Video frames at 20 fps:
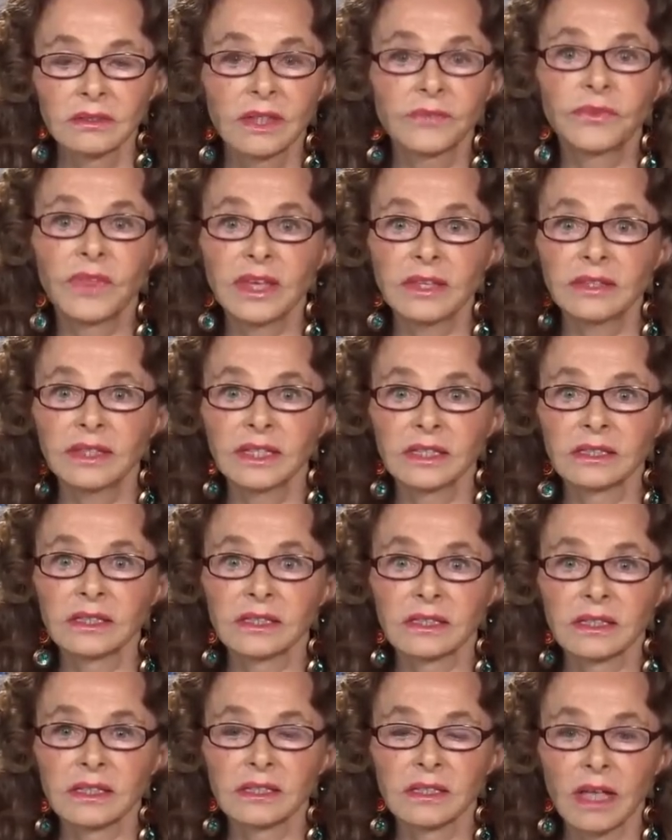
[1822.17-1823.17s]
that they
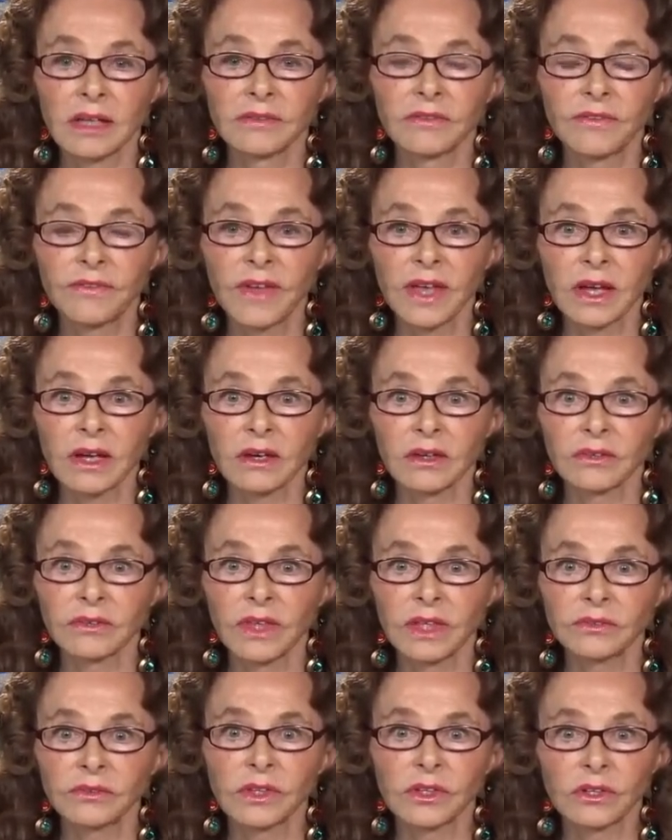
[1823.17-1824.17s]
think this is unfair,
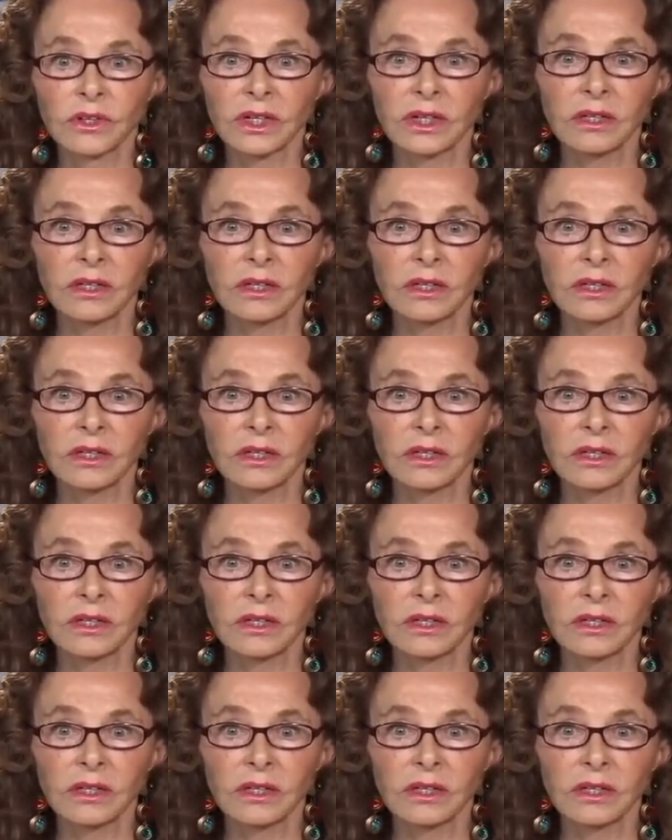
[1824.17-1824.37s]
that